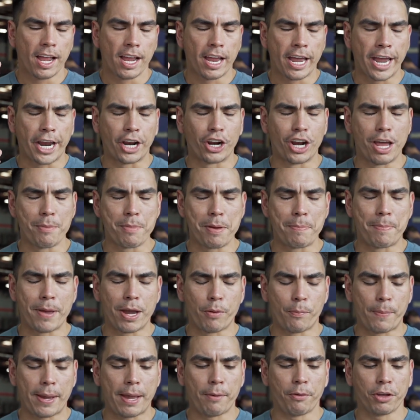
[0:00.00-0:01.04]
hang on, let me
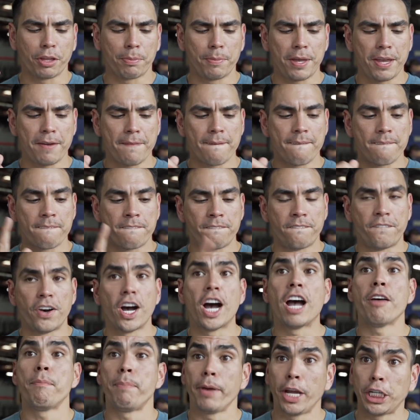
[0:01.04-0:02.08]
bear with me,
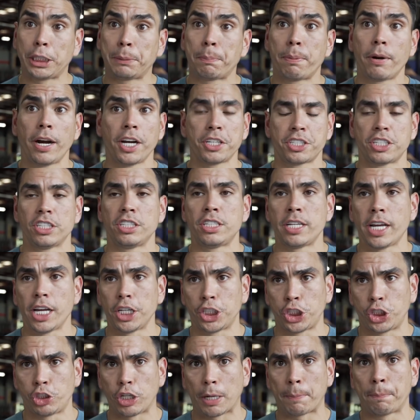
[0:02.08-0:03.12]
5 bench press and 10
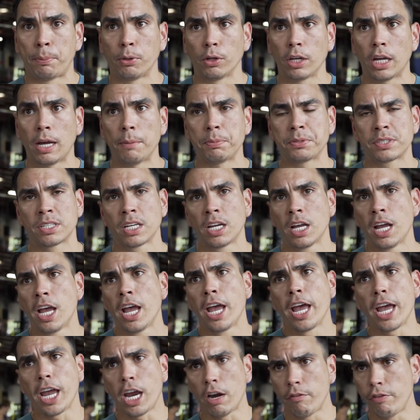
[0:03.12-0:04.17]
strict pull-ups
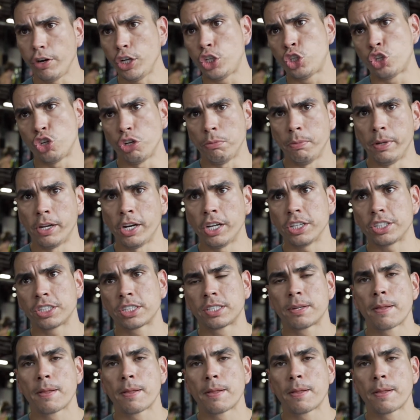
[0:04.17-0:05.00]
every 2 minutes.